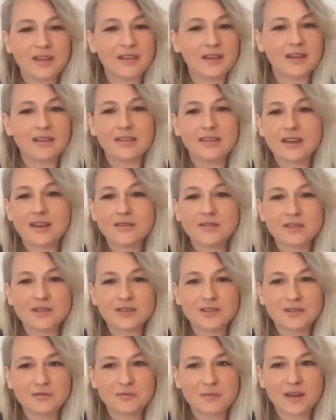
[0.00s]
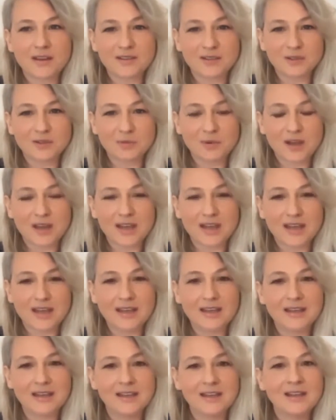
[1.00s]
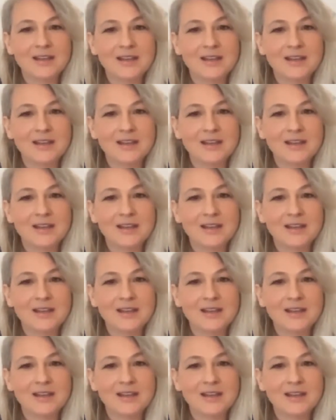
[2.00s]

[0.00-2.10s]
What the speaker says: and they're thousands of miles away.